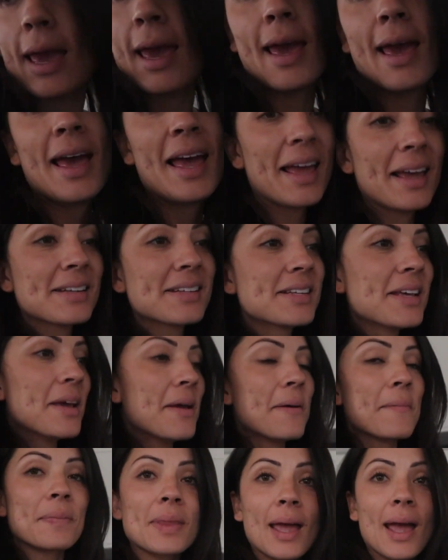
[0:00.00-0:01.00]
and
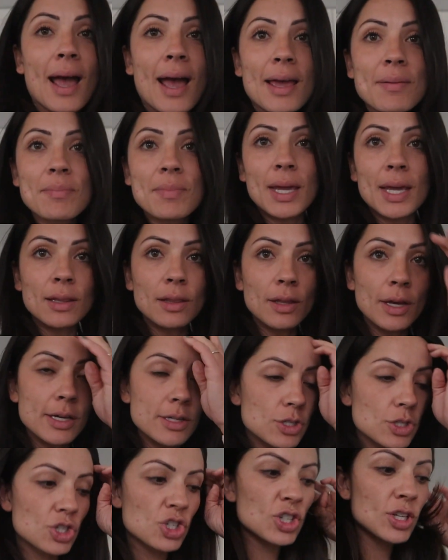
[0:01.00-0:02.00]
I made
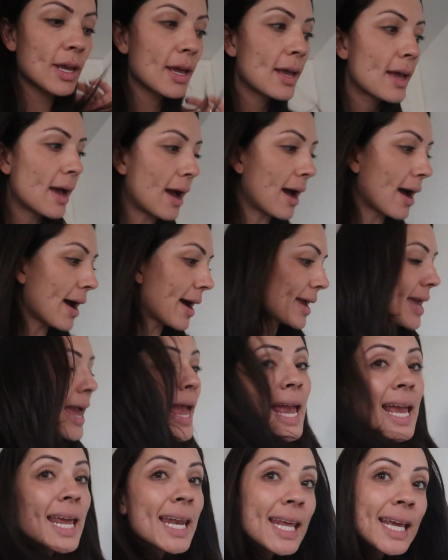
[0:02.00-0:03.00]
lunch, I
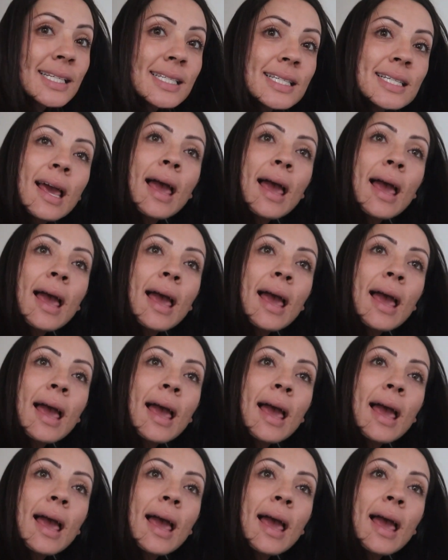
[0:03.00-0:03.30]
ate it,